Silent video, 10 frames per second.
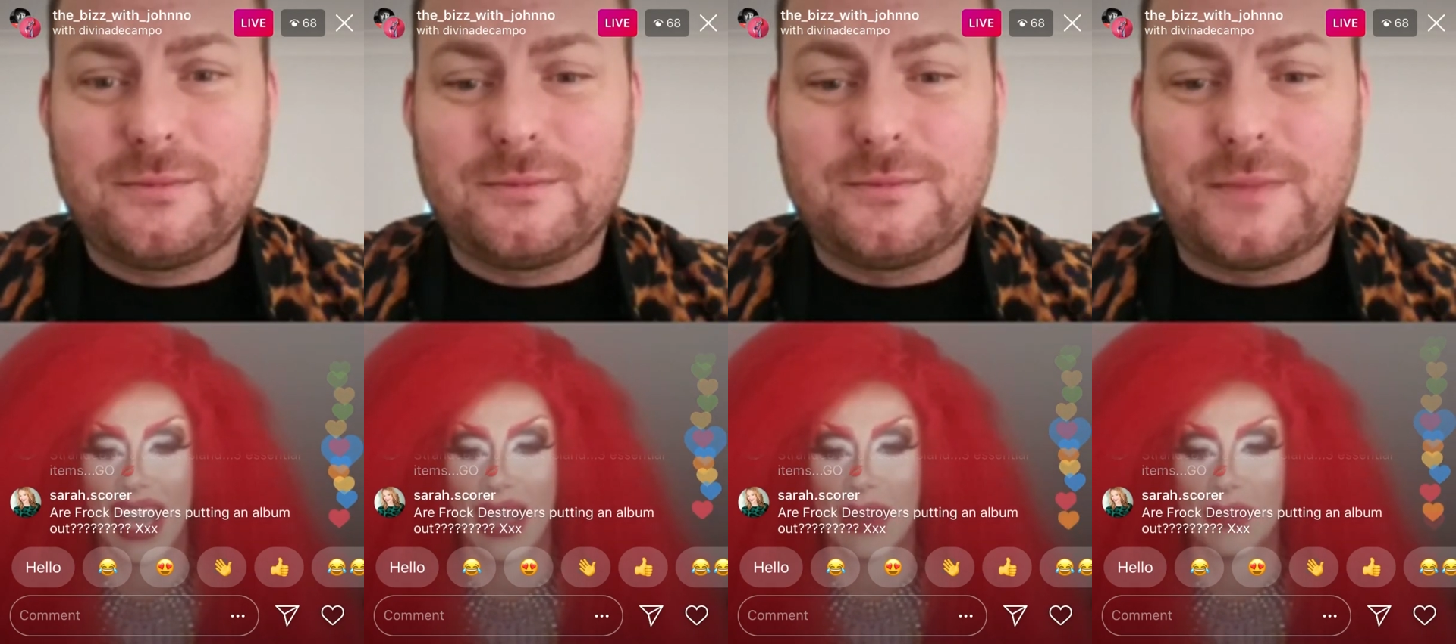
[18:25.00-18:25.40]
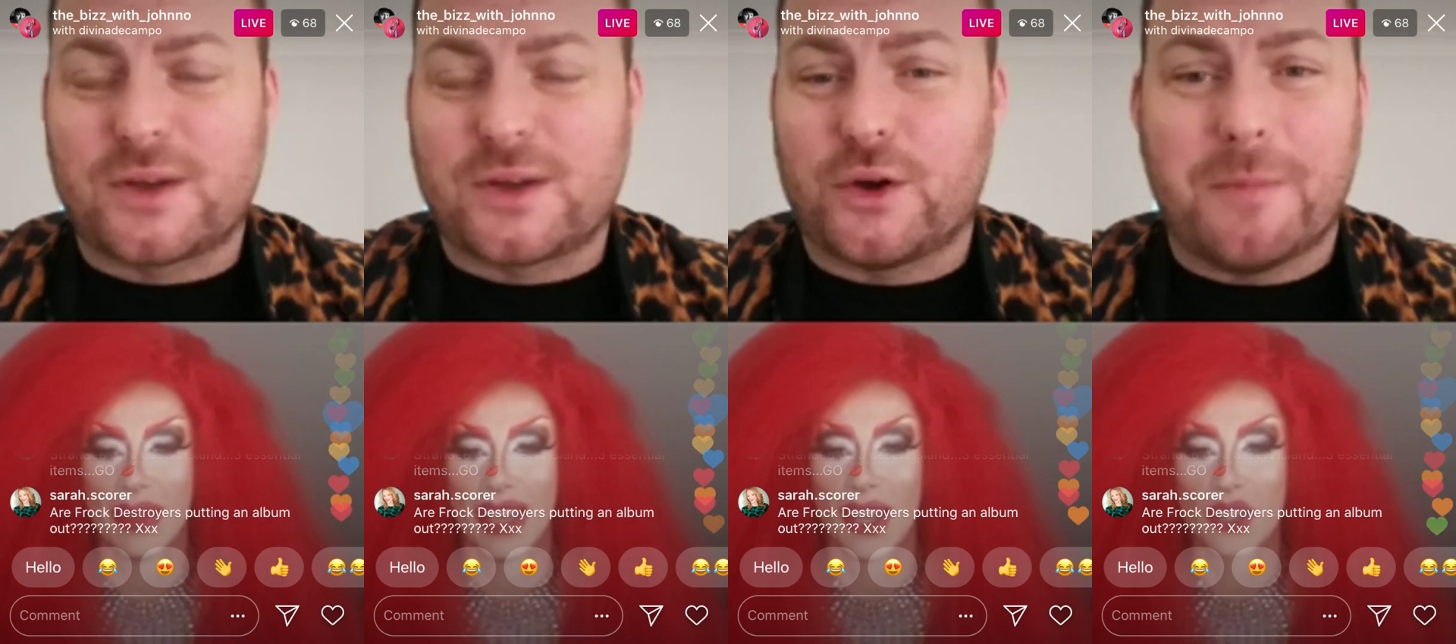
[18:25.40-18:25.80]

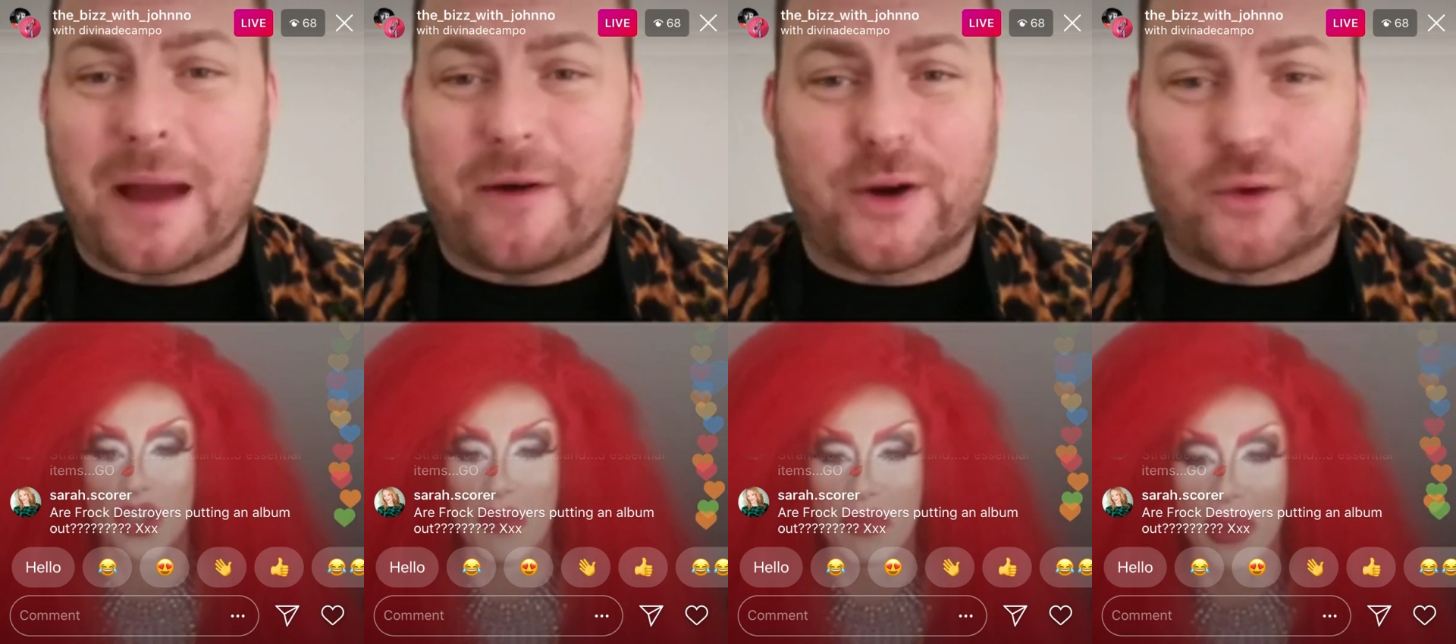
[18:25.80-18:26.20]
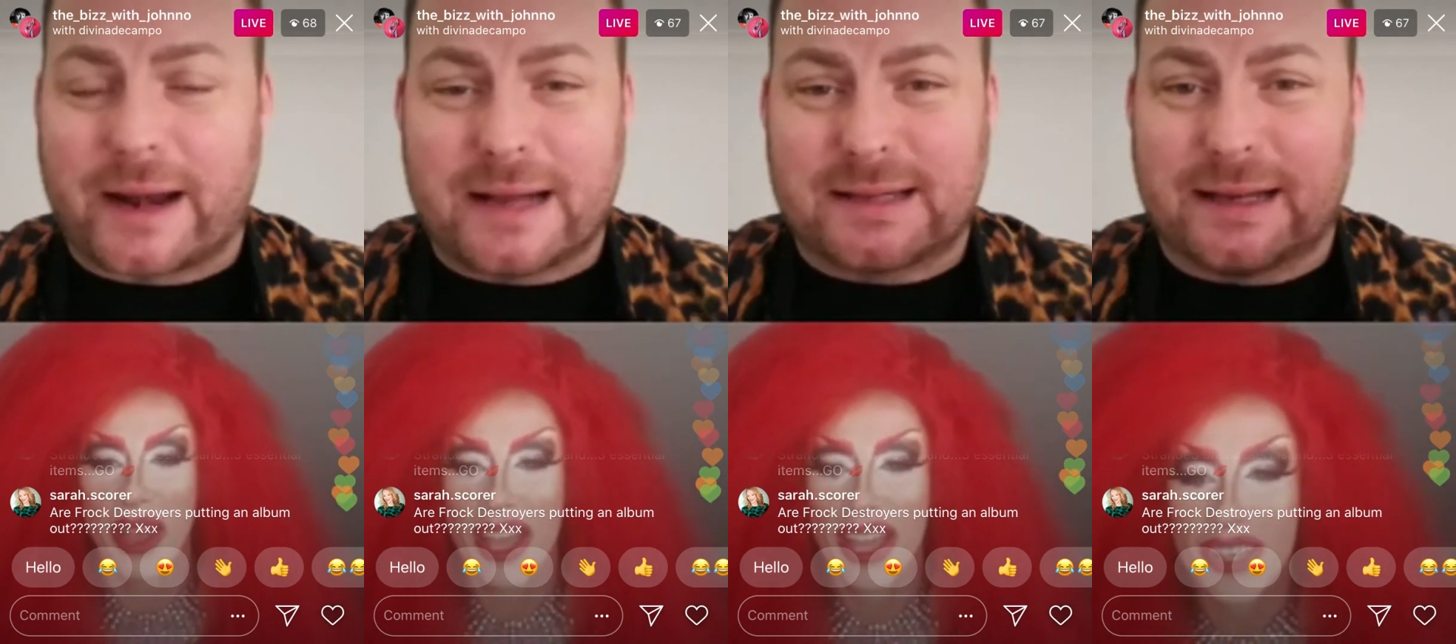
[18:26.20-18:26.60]
So you're married
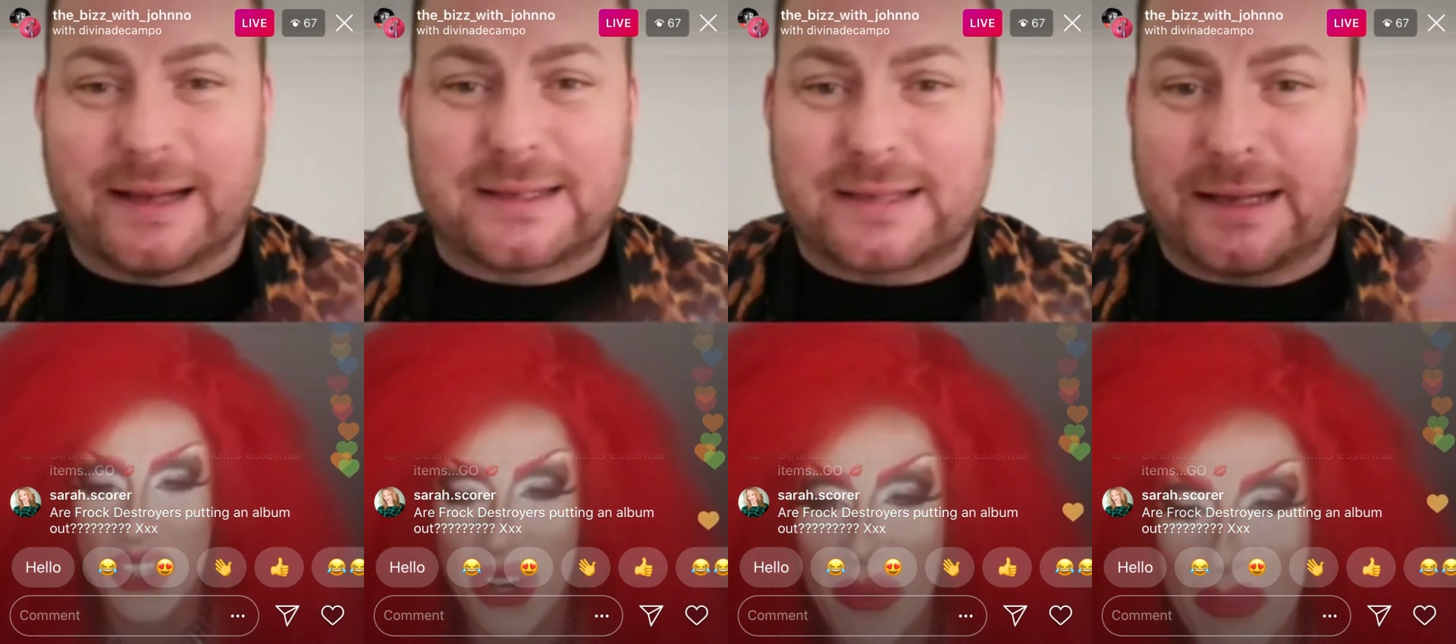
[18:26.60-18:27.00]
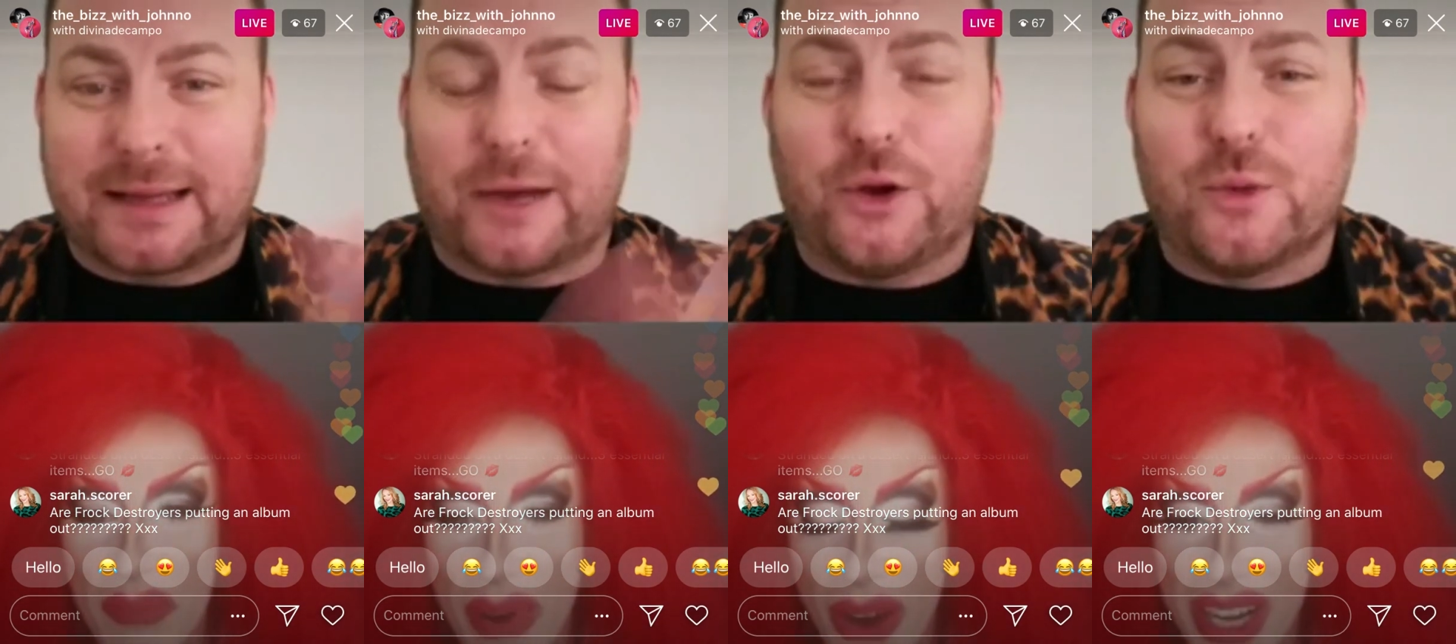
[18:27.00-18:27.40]
already. So let's take
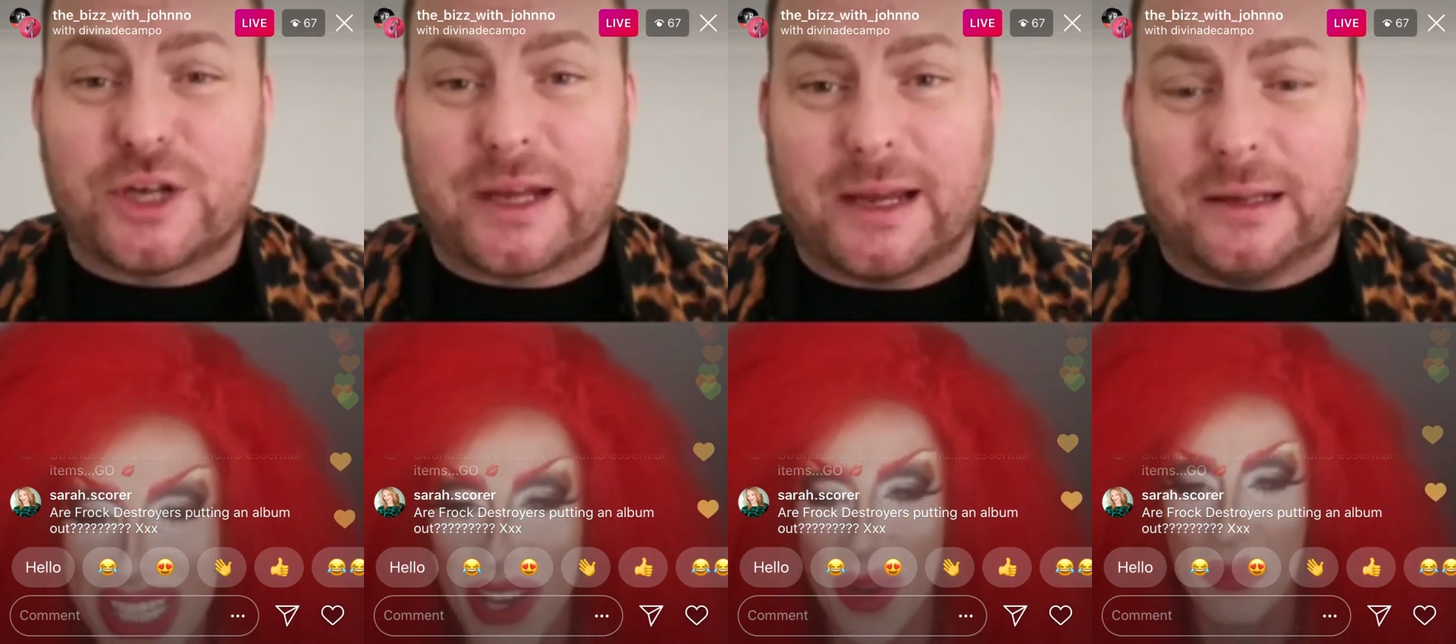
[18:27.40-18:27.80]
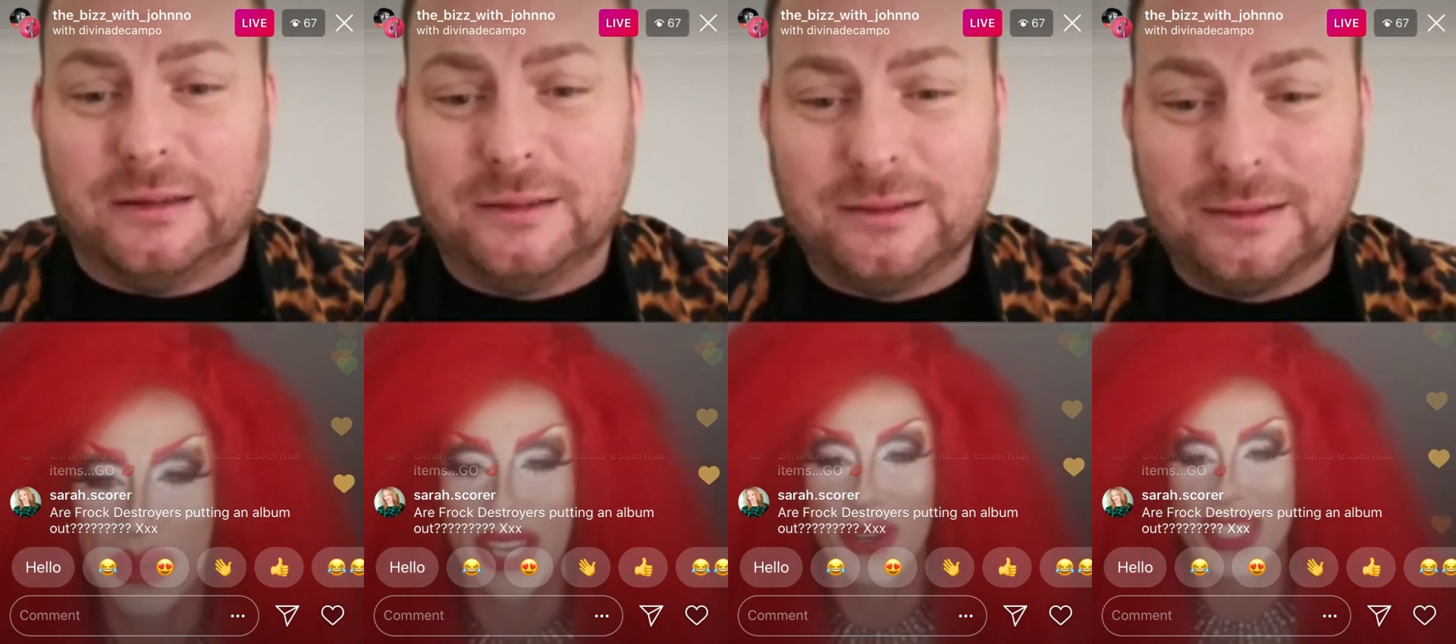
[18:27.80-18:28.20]
that. Who would you
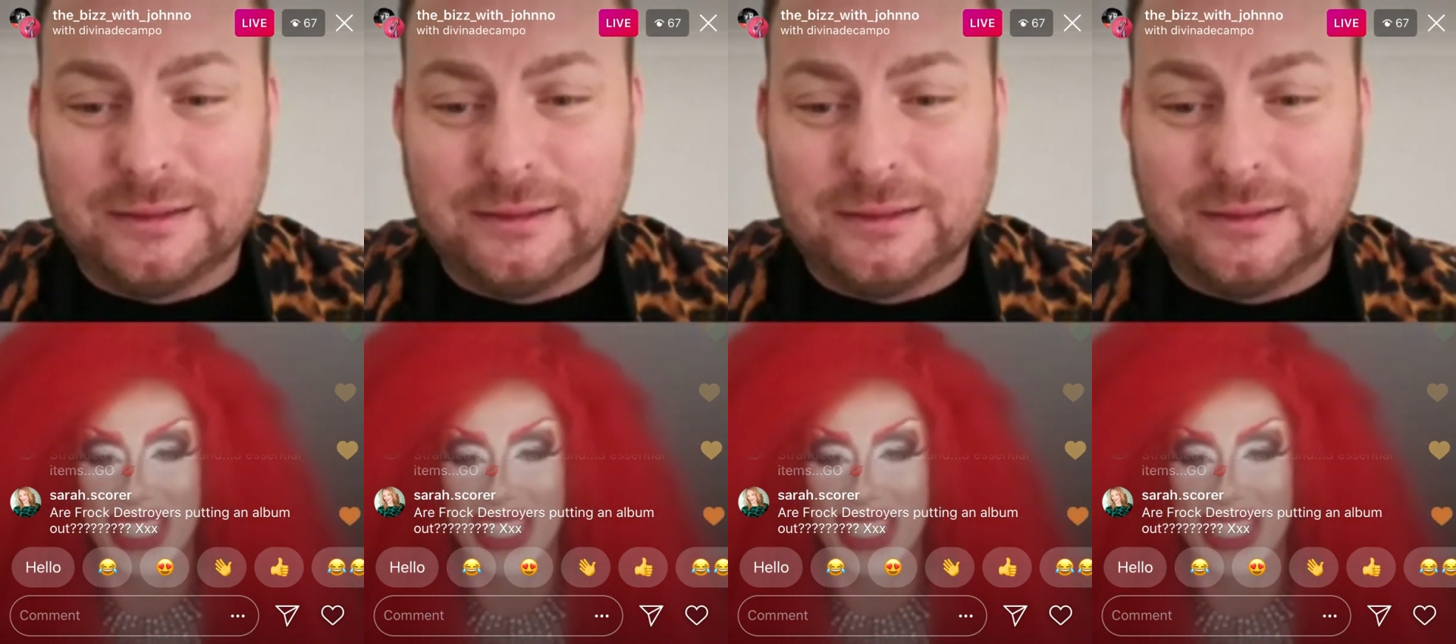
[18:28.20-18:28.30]
kill?